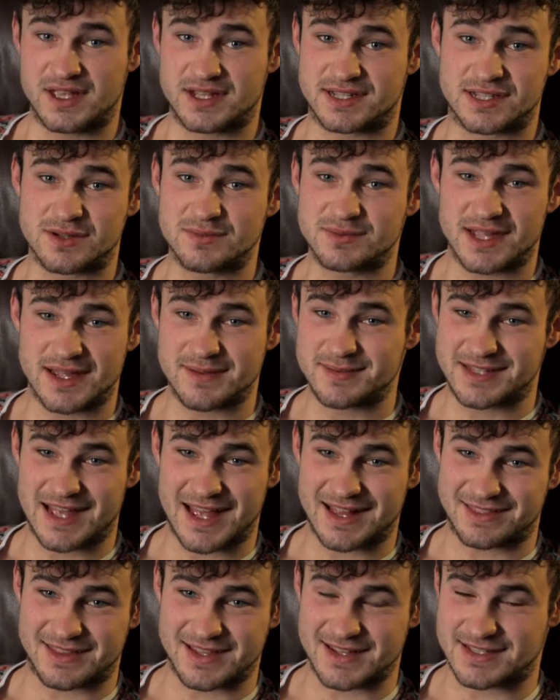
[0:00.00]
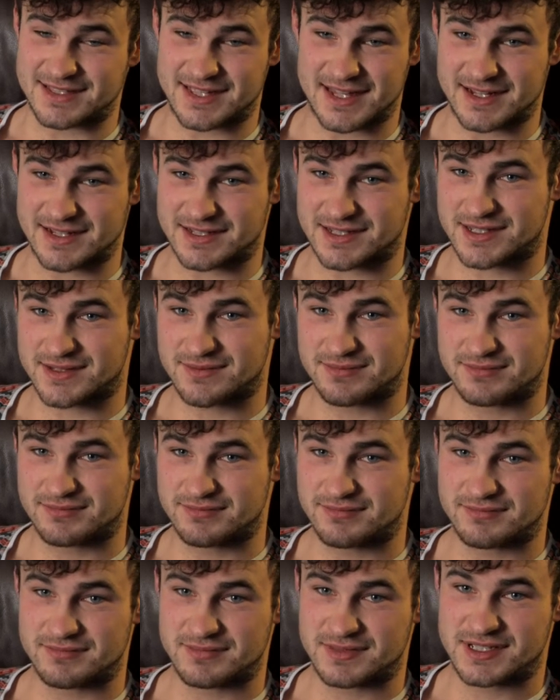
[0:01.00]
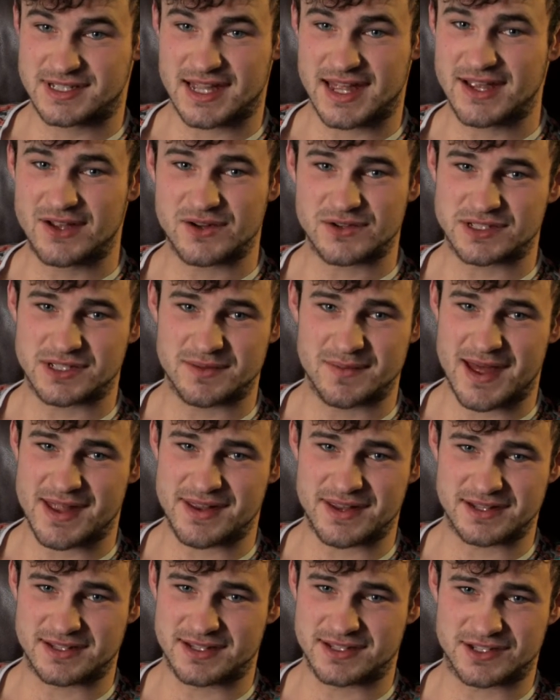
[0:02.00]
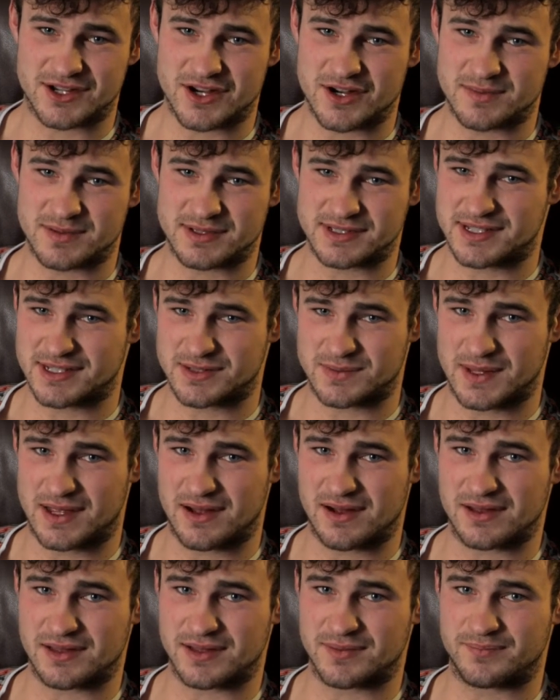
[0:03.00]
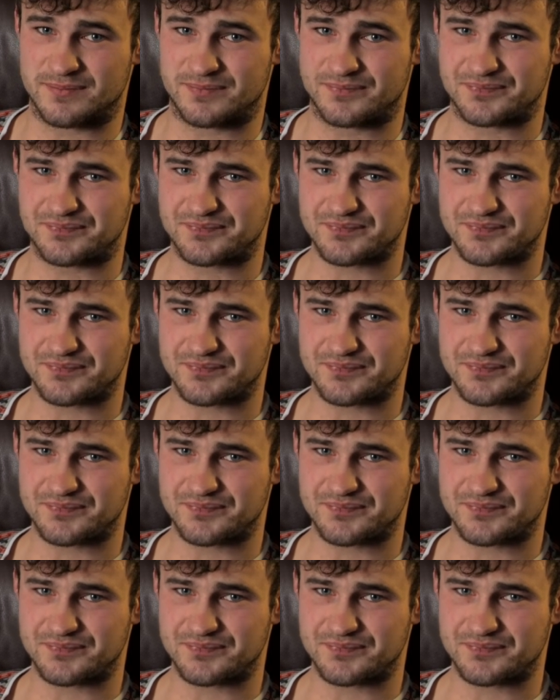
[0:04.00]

You sometimes get these things. Psychosomatic disturbances, we call them.